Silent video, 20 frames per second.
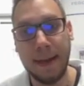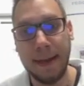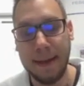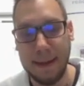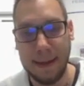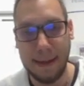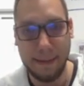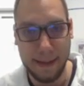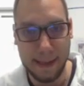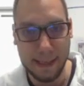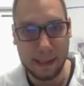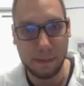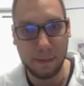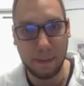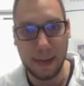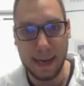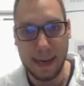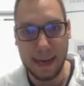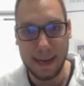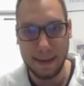And that's
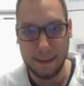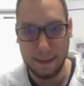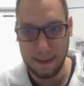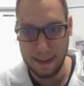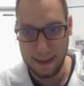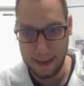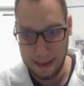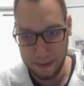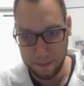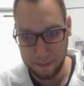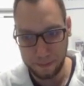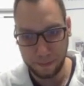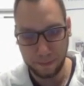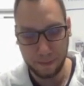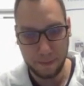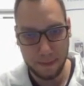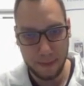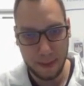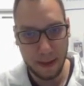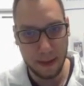why the
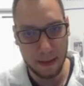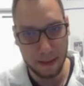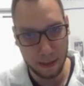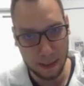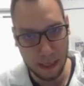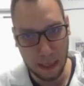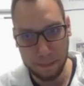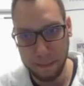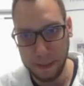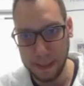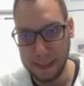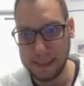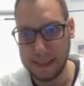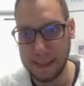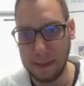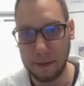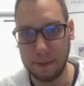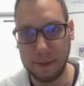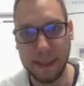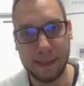companies and the
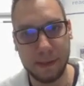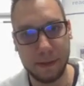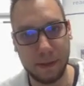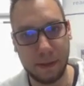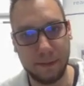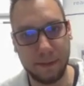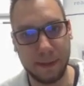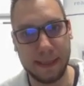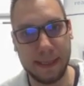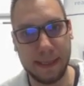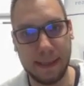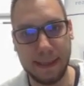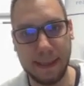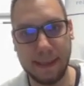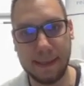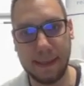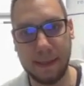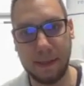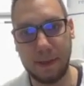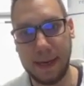research facilities
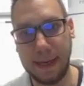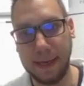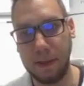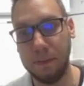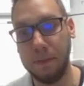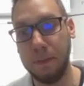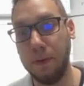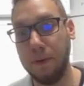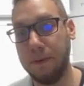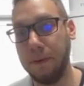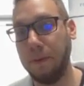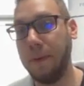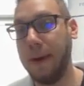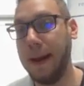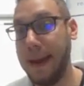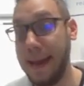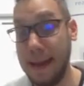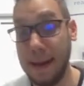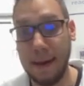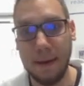are trying to move
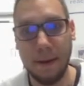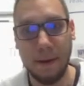away